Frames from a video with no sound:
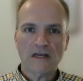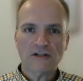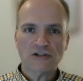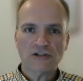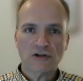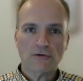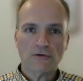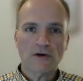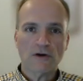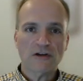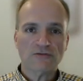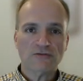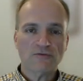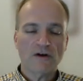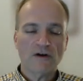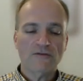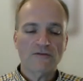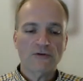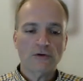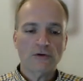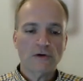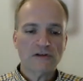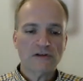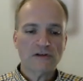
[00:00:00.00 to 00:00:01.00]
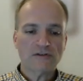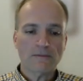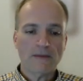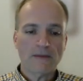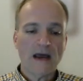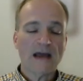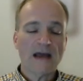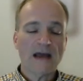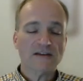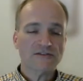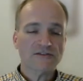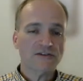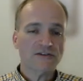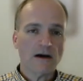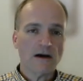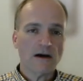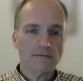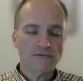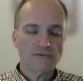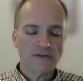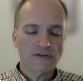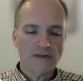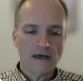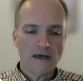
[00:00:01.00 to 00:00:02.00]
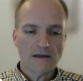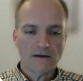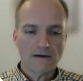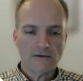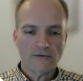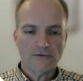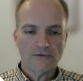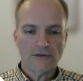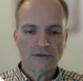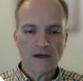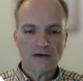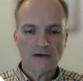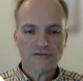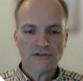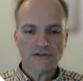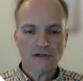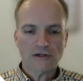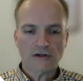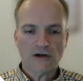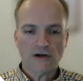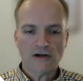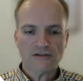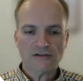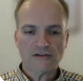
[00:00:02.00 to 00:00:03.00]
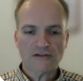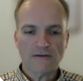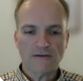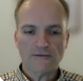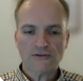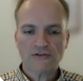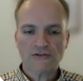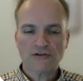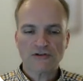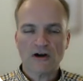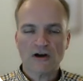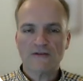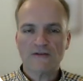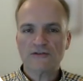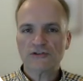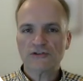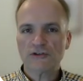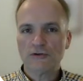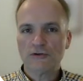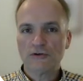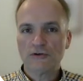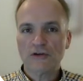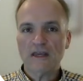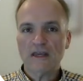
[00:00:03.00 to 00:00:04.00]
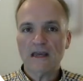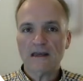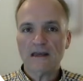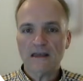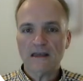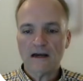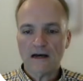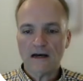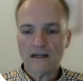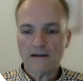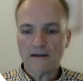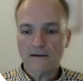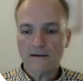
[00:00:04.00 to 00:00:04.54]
generates revenue as a backstop to that $100,000 in cost savings. Because obviously you can't cut